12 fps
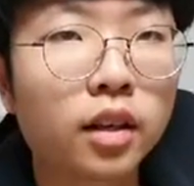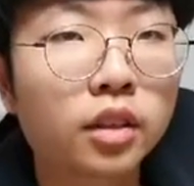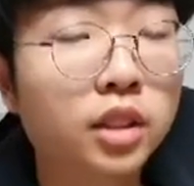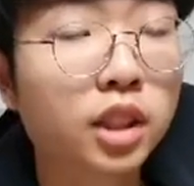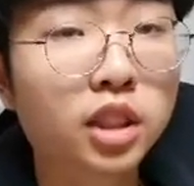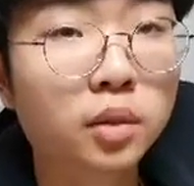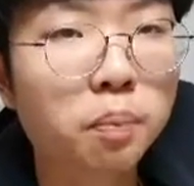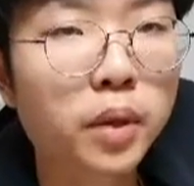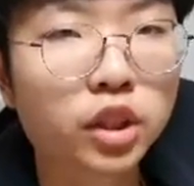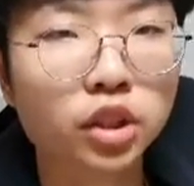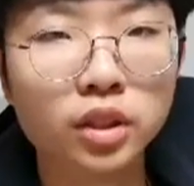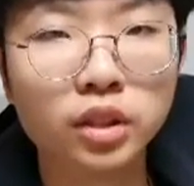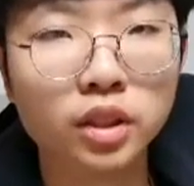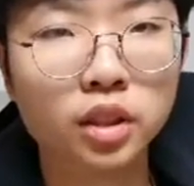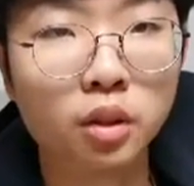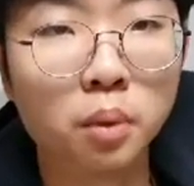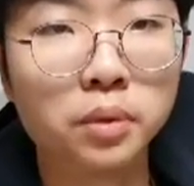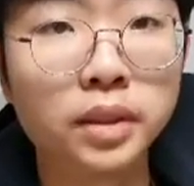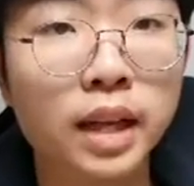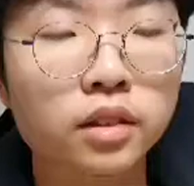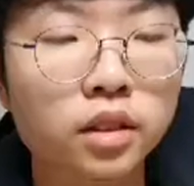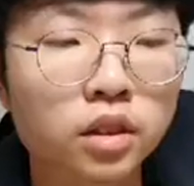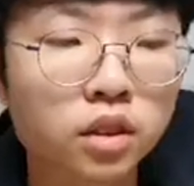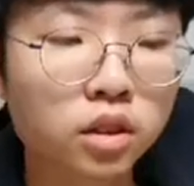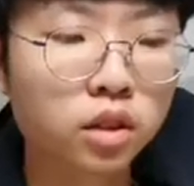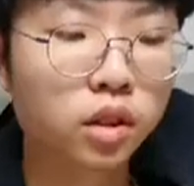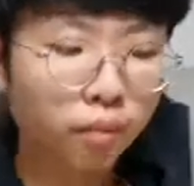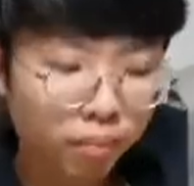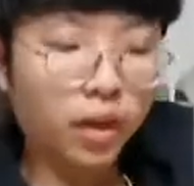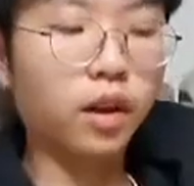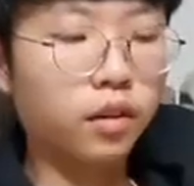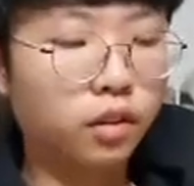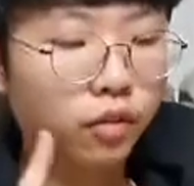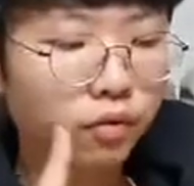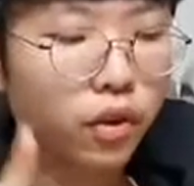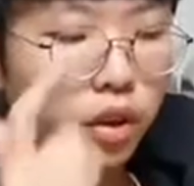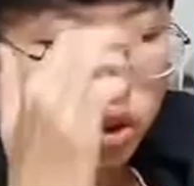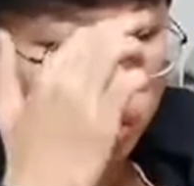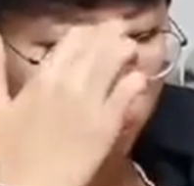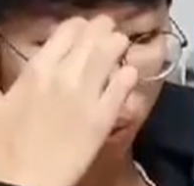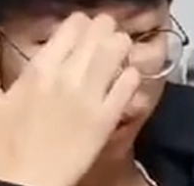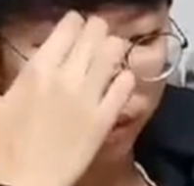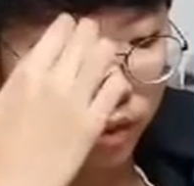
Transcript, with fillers: suspicious circumstances. The first one